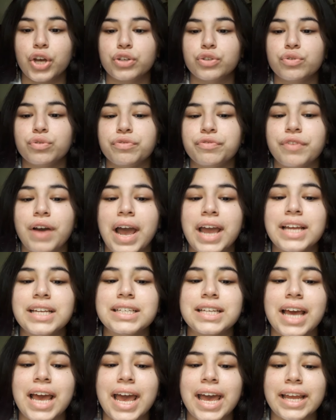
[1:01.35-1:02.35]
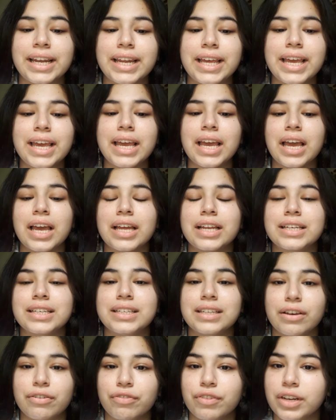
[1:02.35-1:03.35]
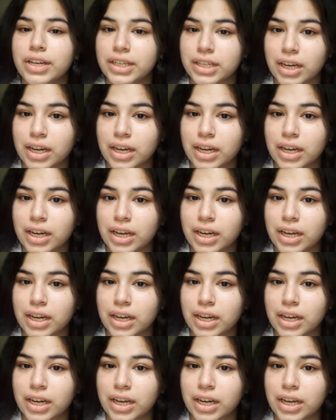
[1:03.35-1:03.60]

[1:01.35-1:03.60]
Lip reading: to find any definite